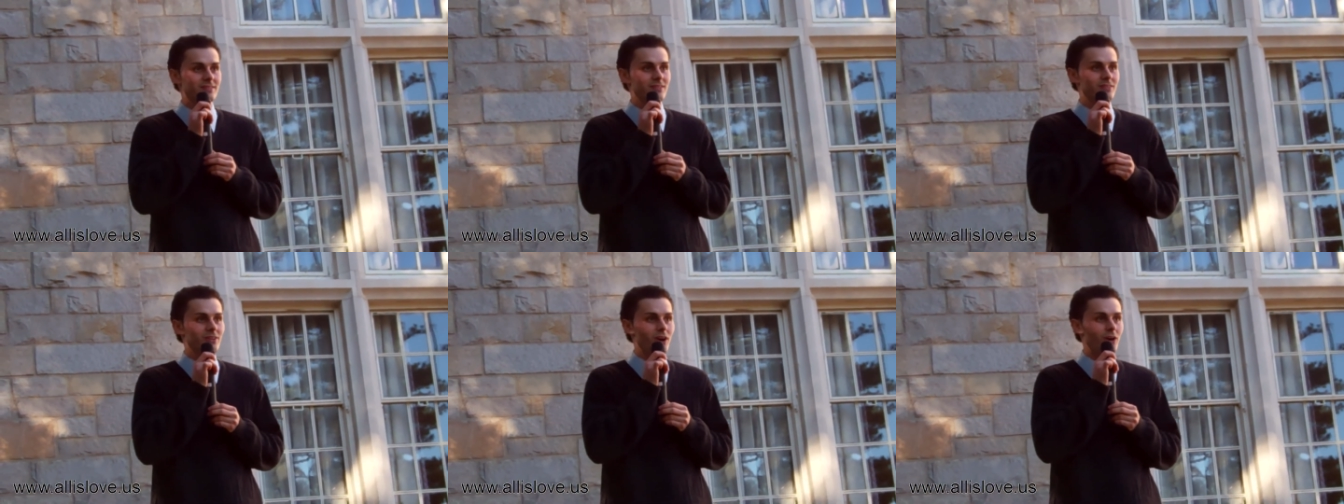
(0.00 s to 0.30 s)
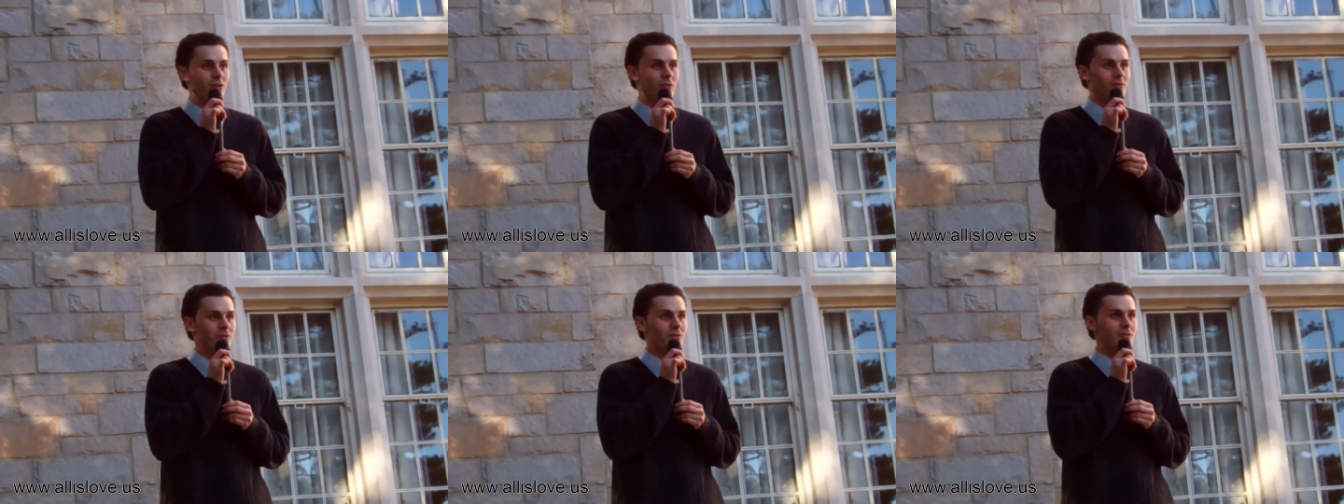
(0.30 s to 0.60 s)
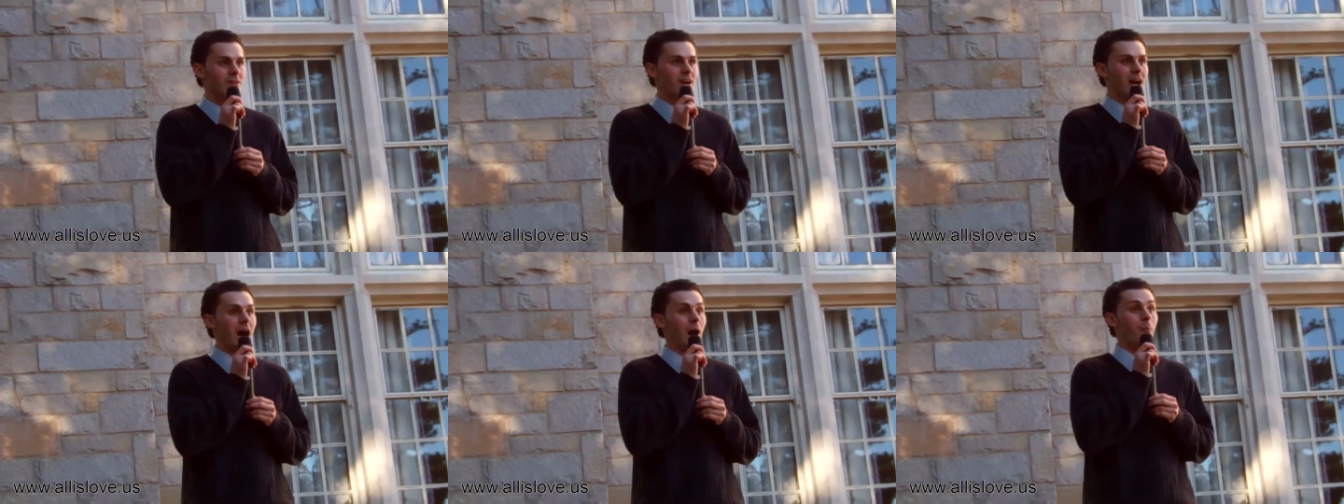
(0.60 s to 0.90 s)
No.
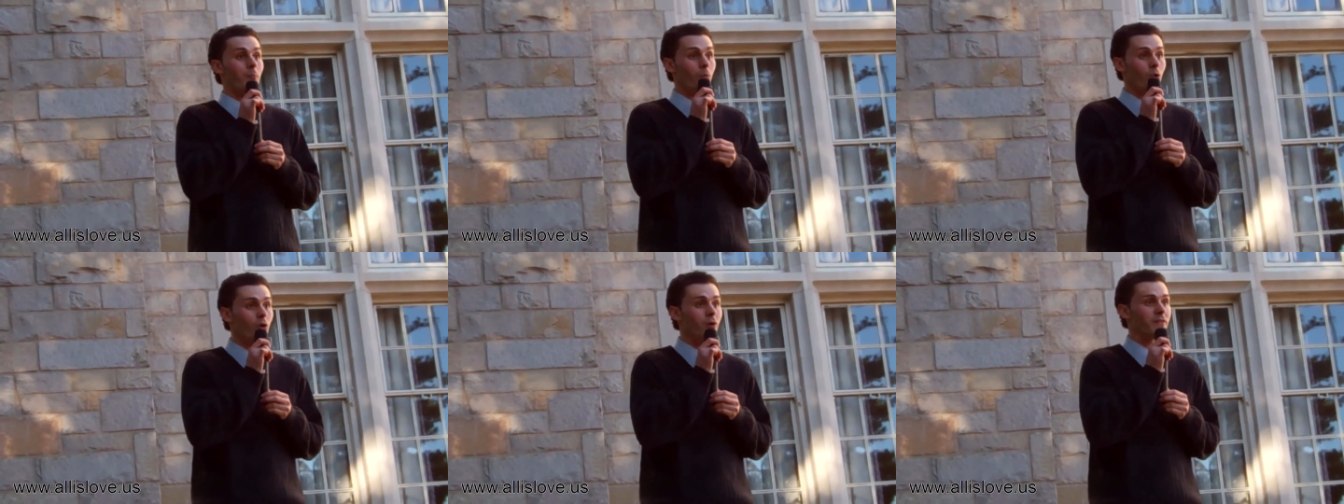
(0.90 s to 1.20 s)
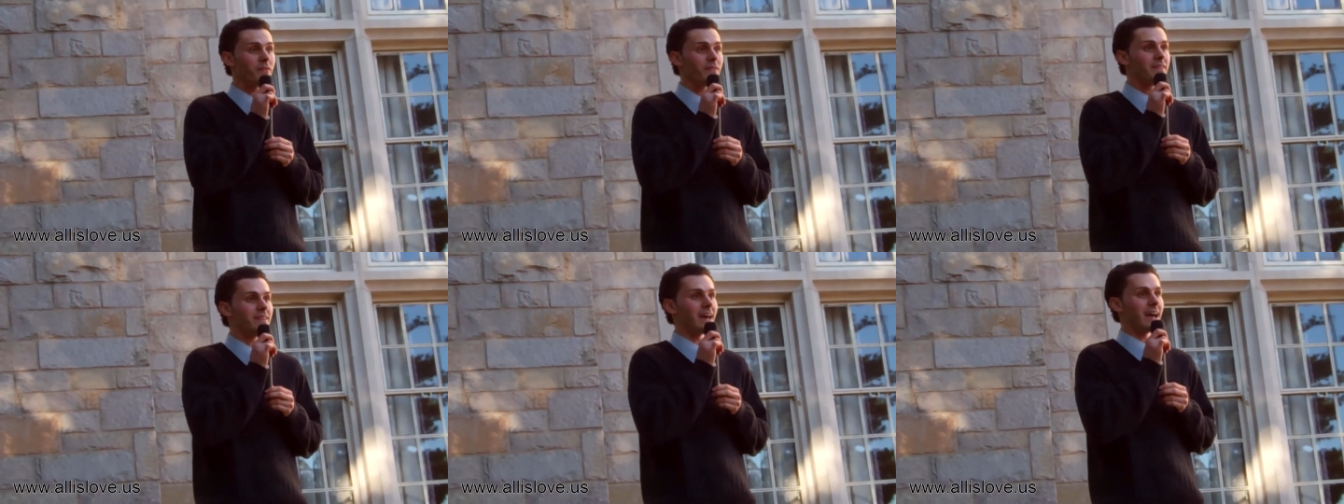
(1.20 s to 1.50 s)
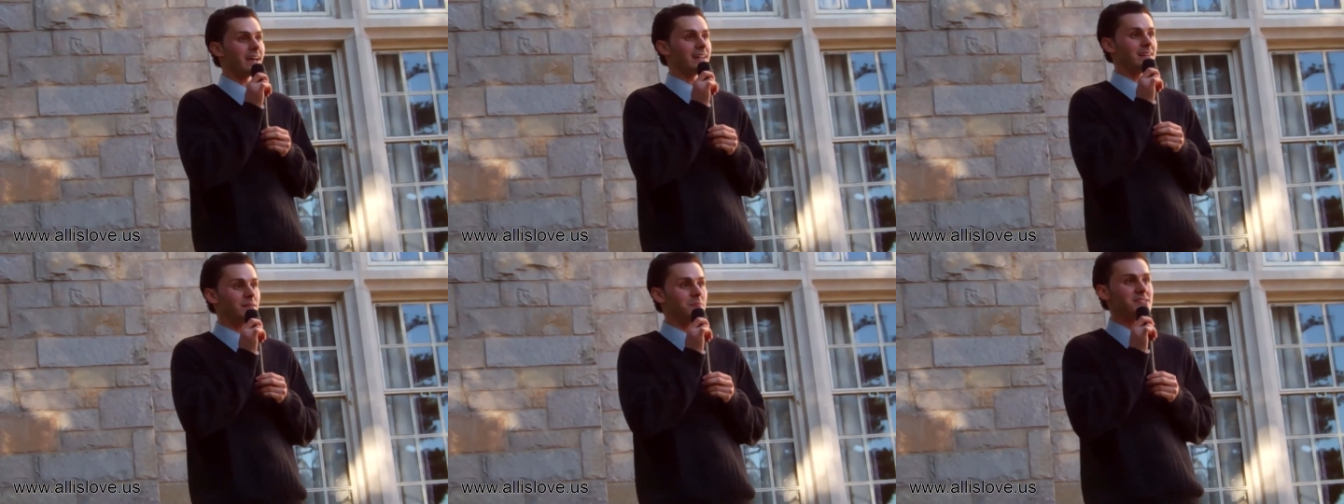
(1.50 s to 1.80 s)
I'm more than
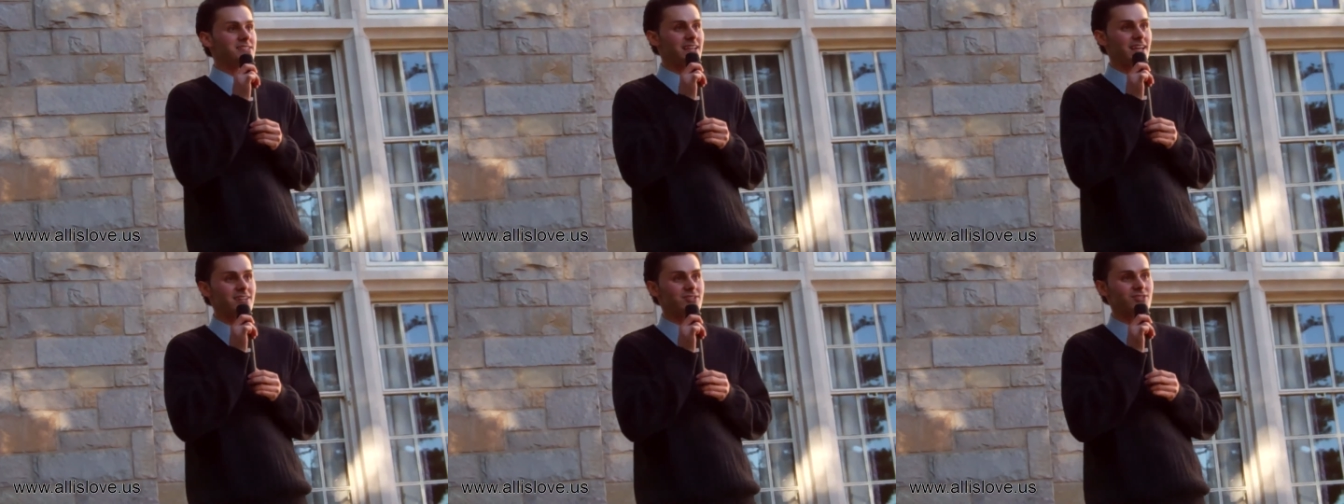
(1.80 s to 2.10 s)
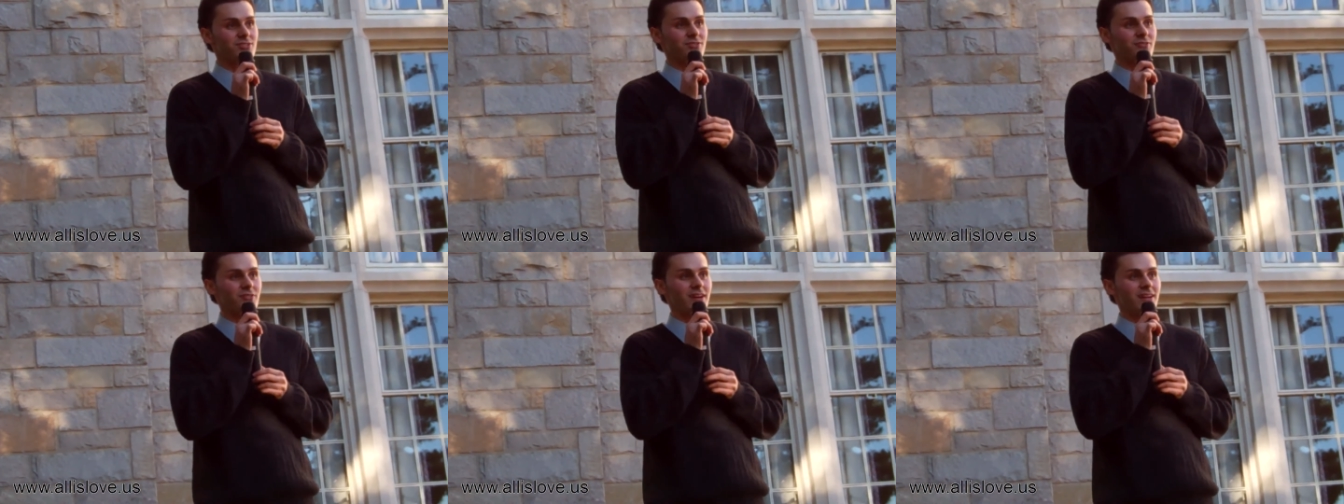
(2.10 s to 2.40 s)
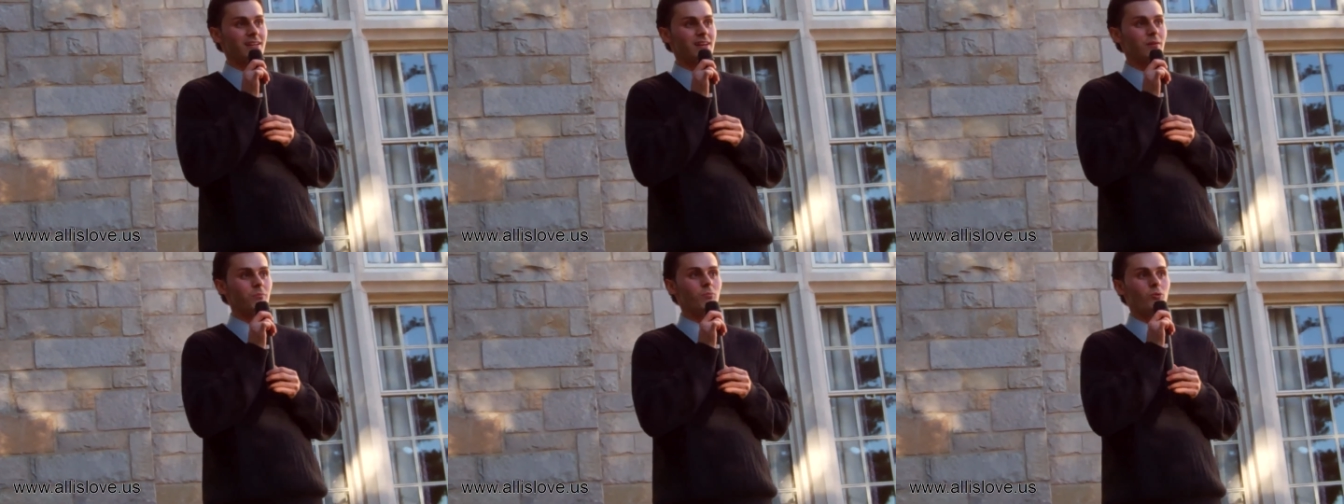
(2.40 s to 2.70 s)
that limitation,
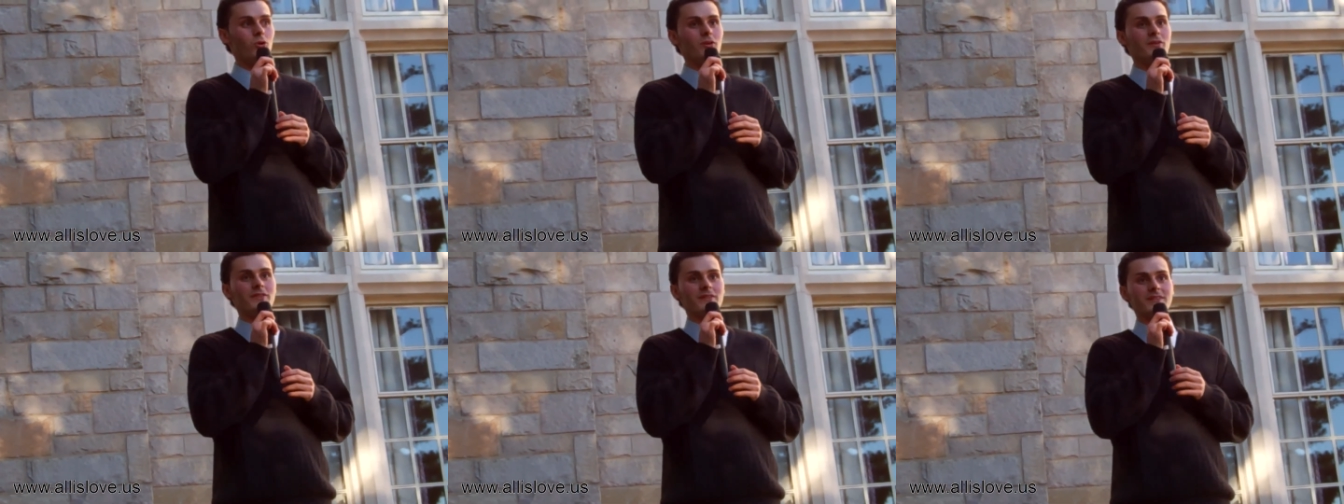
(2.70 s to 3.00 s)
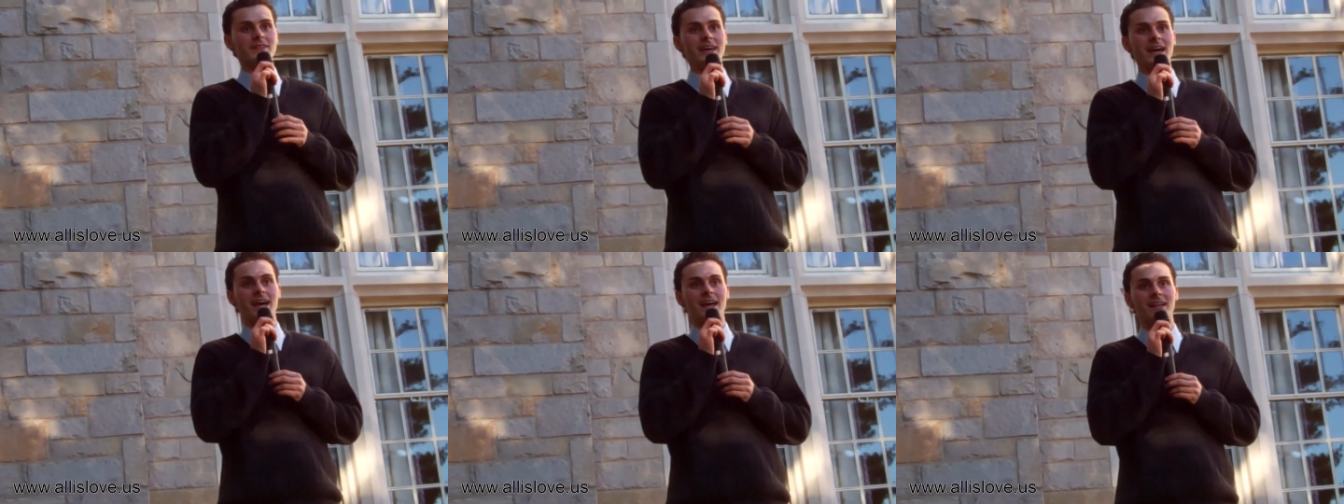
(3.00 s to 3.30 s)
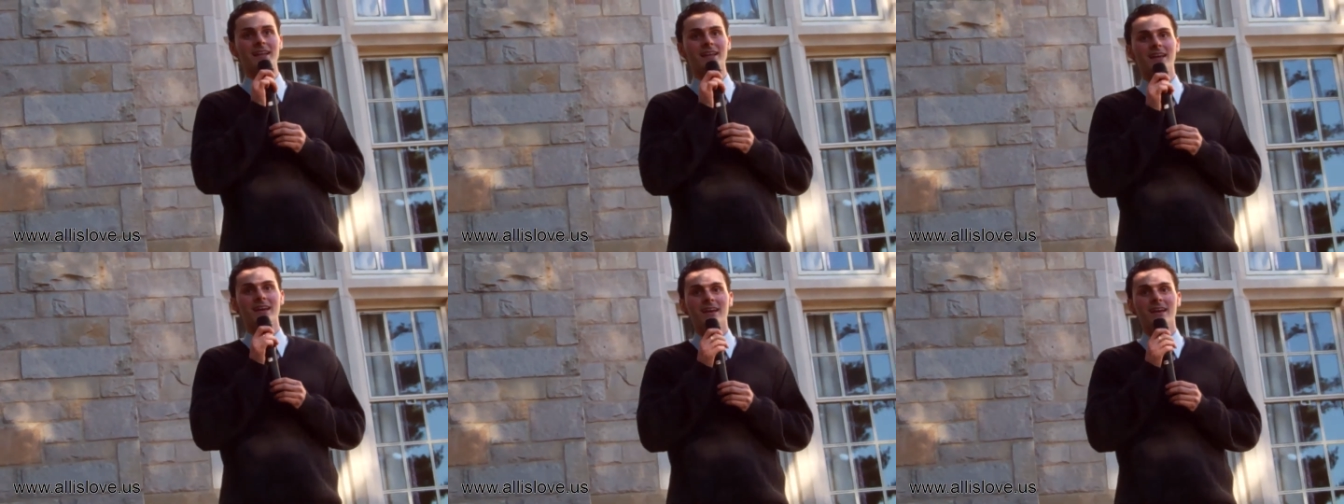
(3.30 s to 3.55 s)
right? I'm more than that